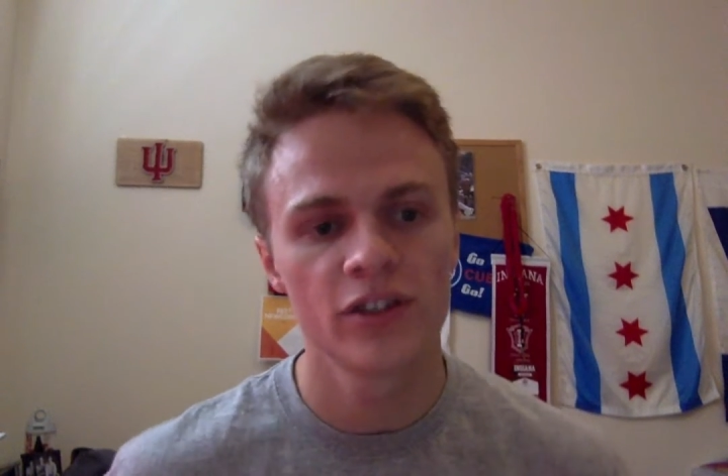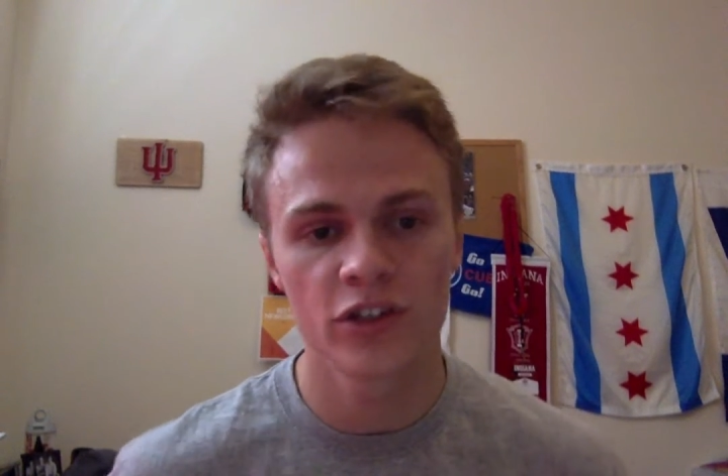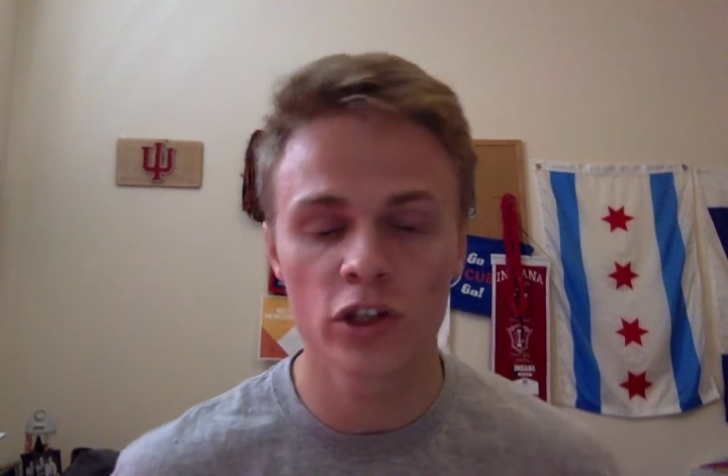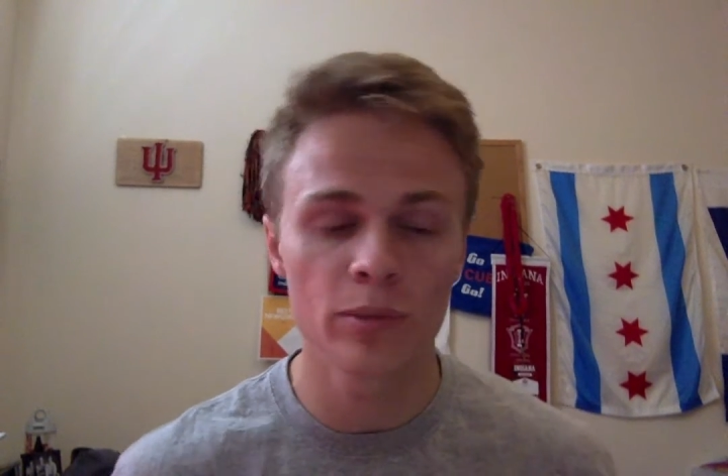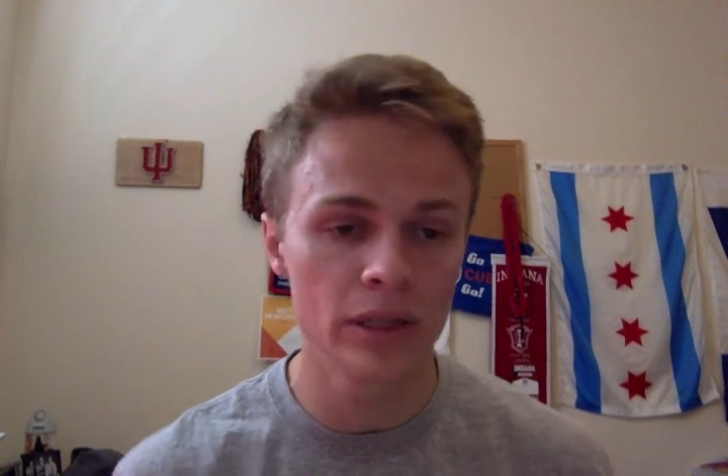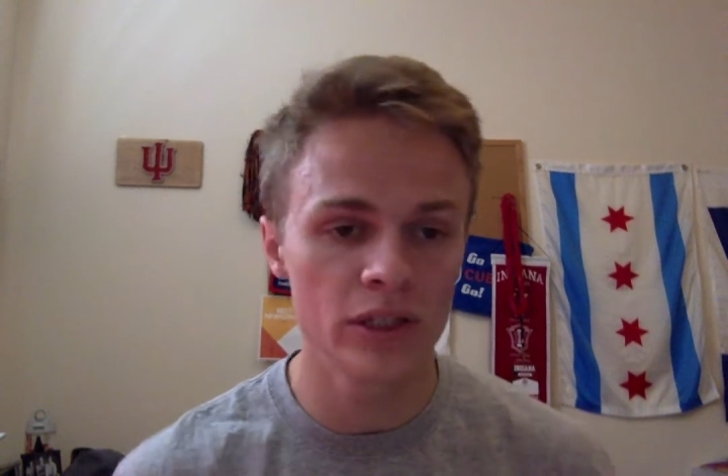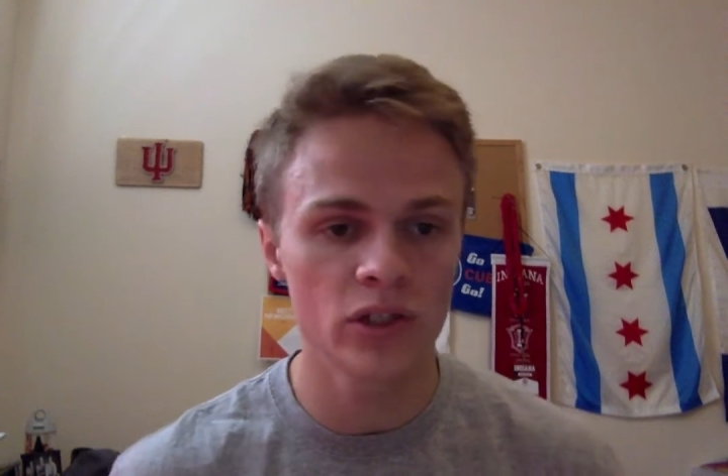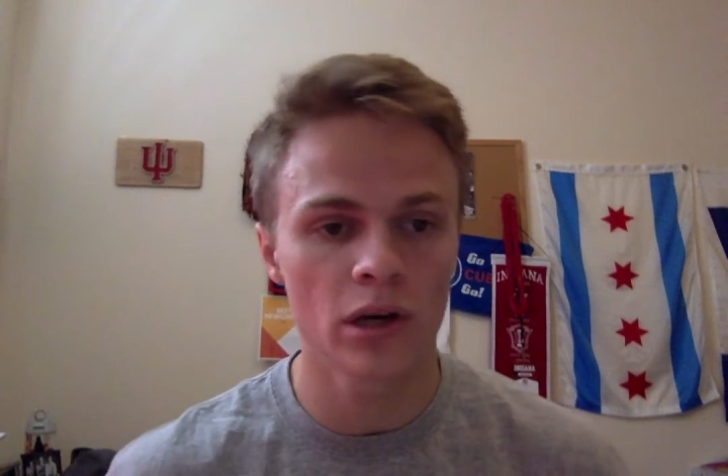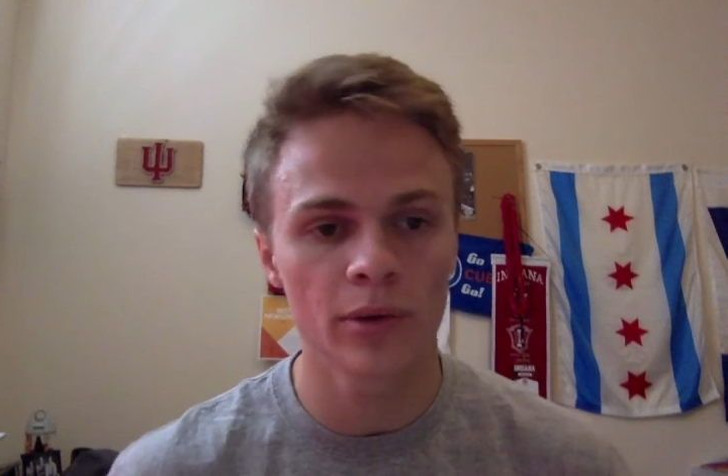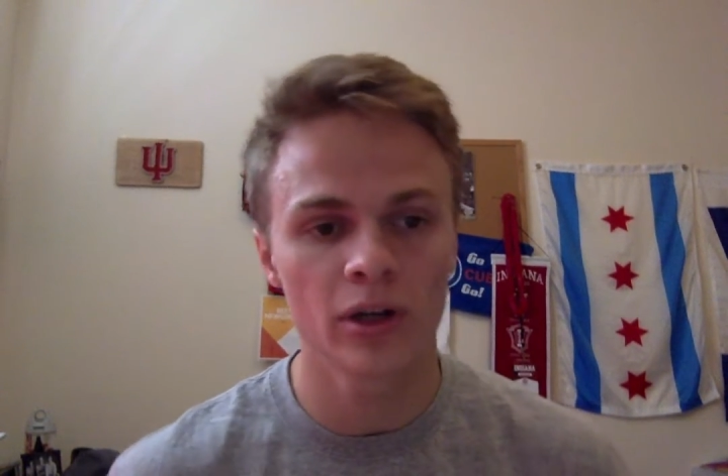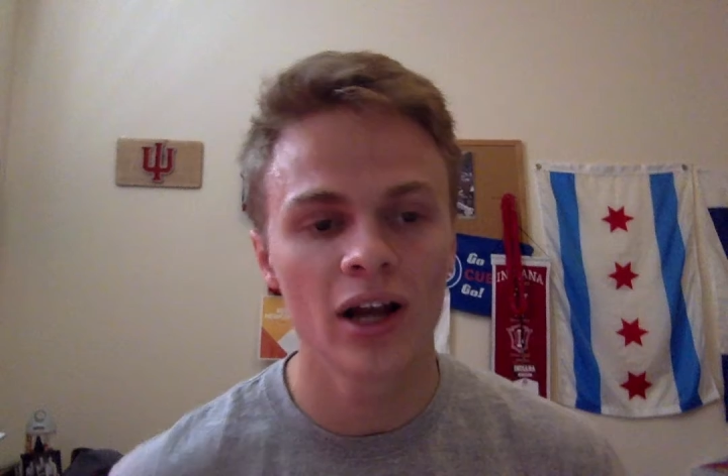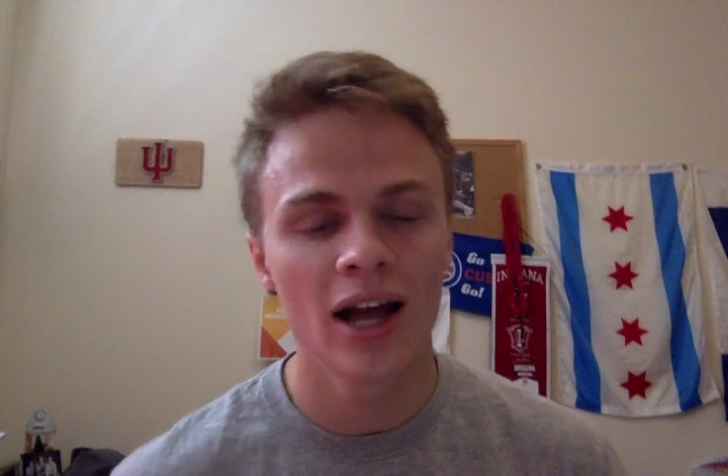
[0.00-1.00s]
since
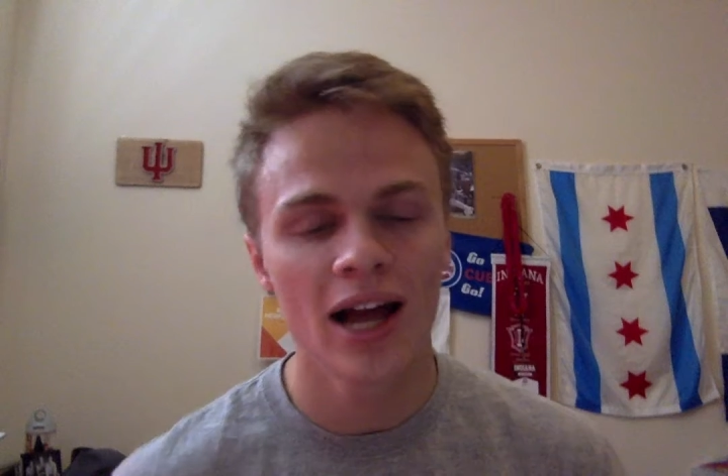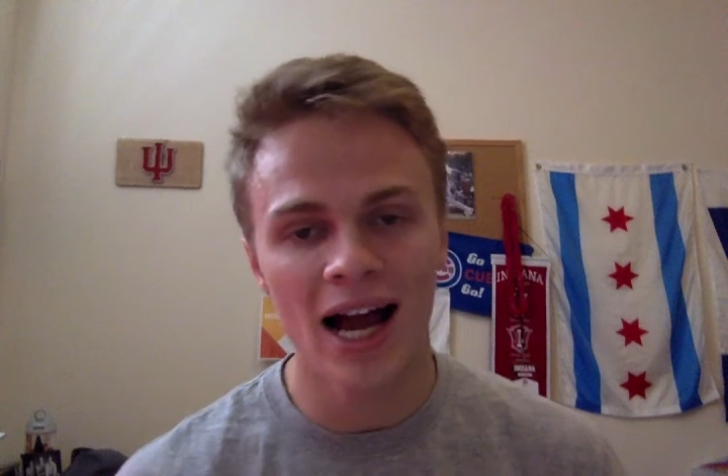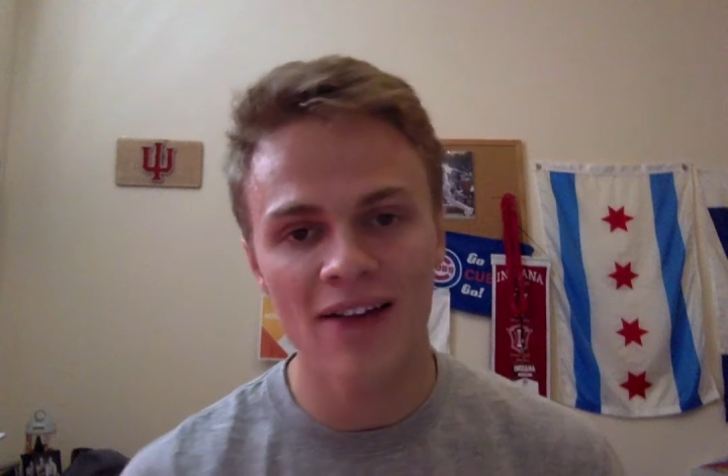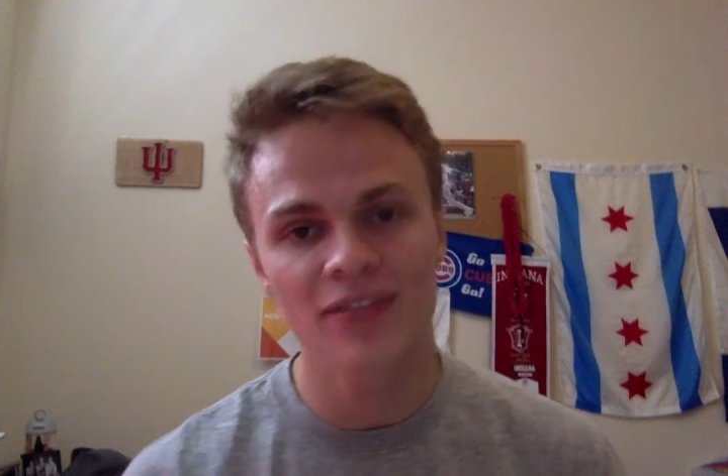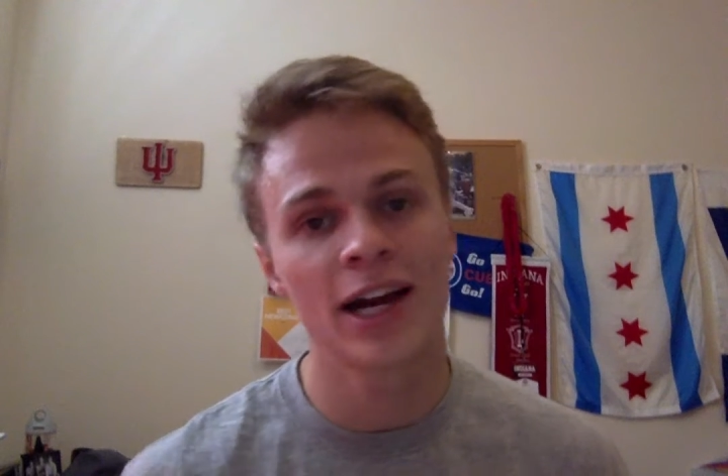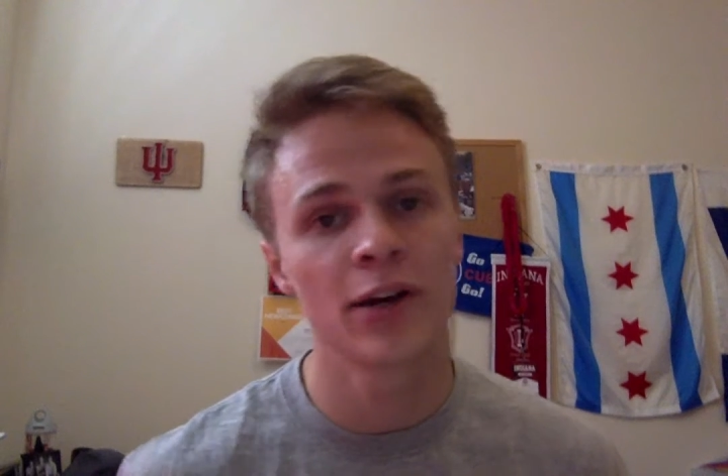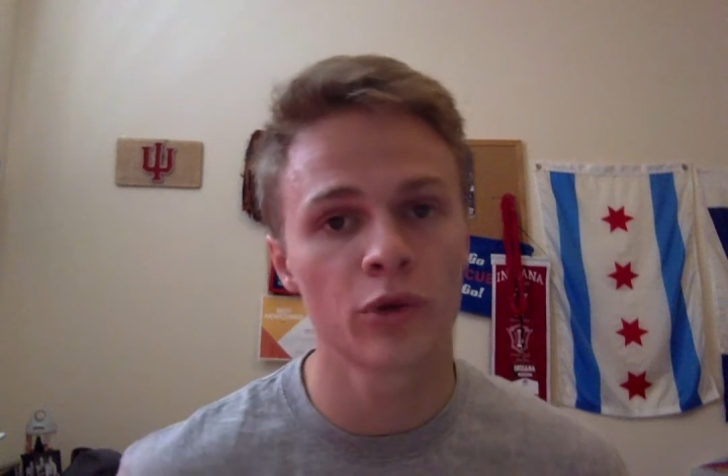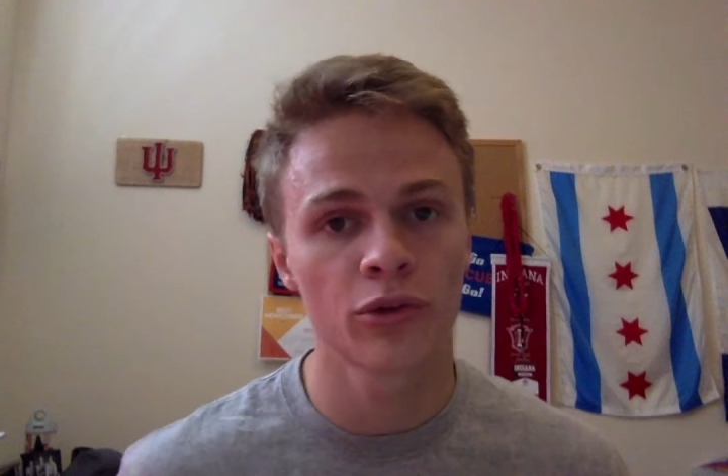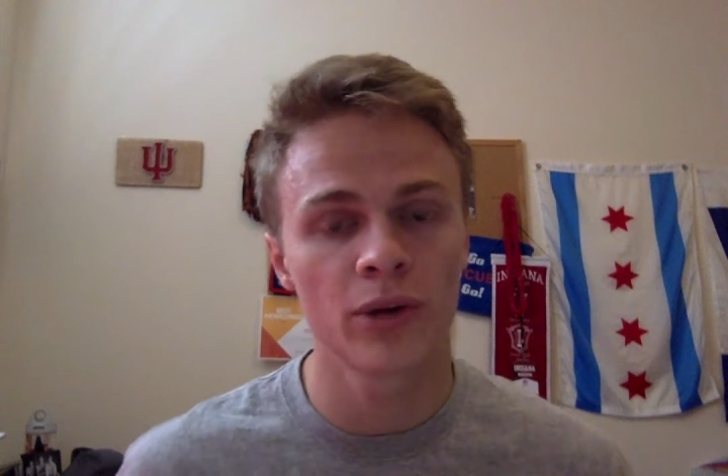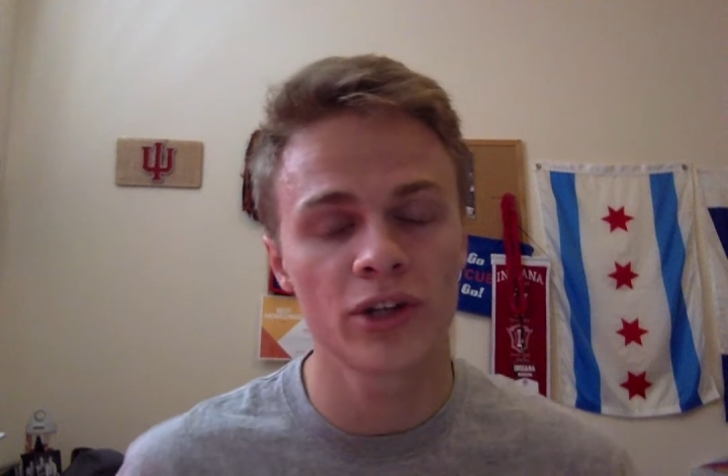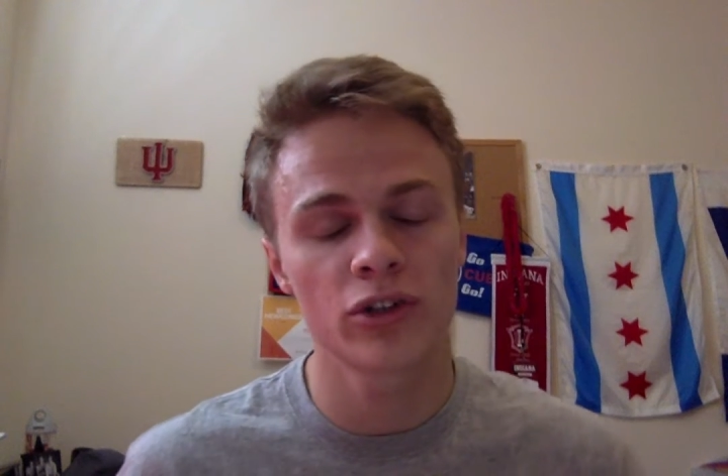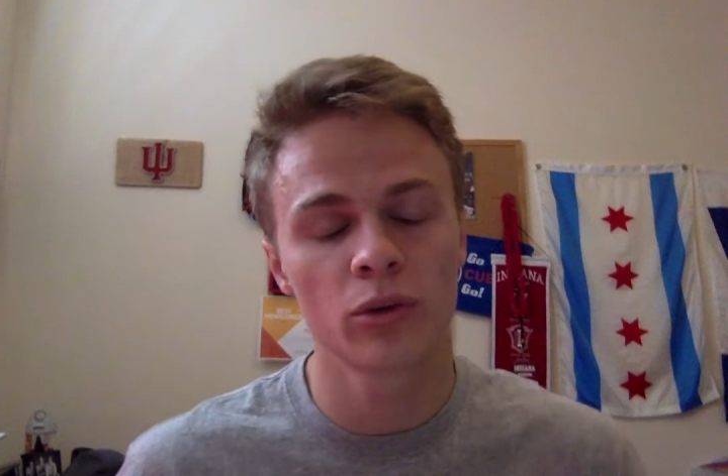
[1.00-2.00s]
midsummer. I've got
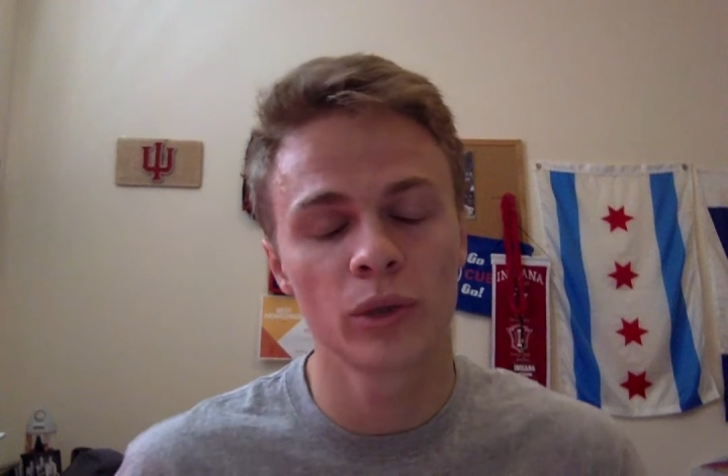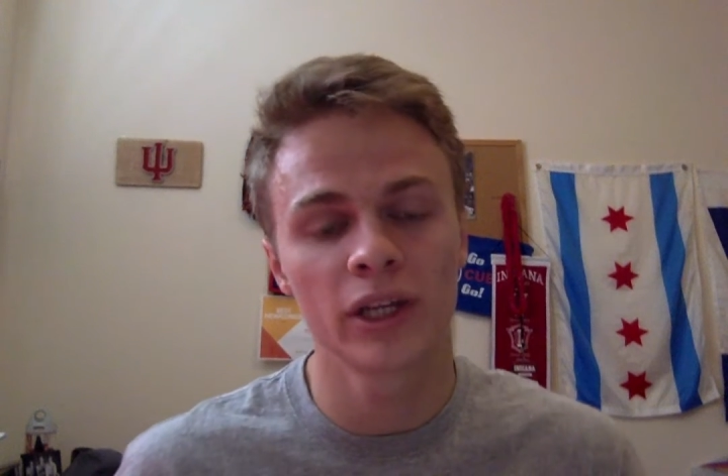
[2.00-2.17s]
Northwestern